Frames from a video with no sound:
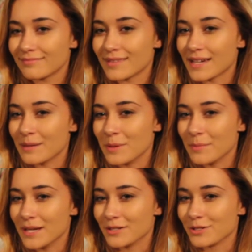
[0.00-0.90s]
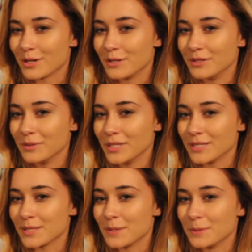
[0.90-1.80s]
I am the manager on duty,
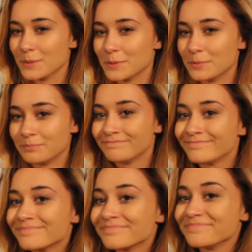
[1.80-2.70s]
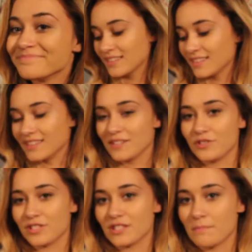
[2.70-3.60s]
so then they would
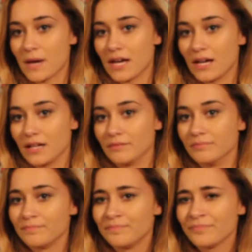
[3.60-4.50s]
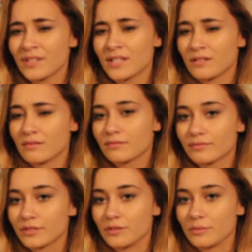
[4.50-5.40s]
just get mad
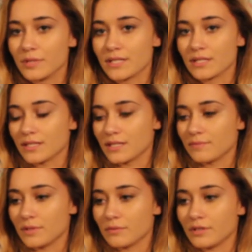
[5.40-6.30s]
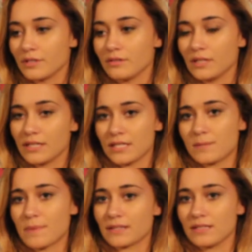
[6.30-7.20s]
for no reason, as if they were
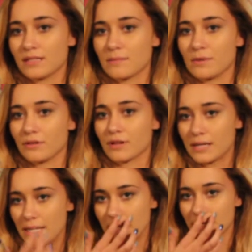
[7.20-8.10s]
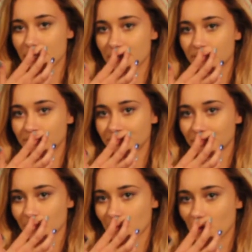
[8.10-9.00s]
expecting some other kind of answer
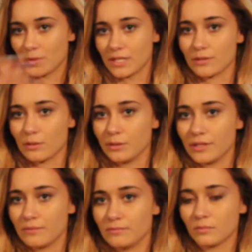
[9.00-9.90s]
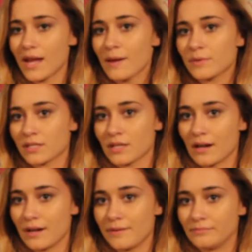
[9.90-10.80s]
when I told them what I was
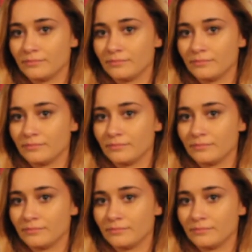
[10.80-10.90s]
taught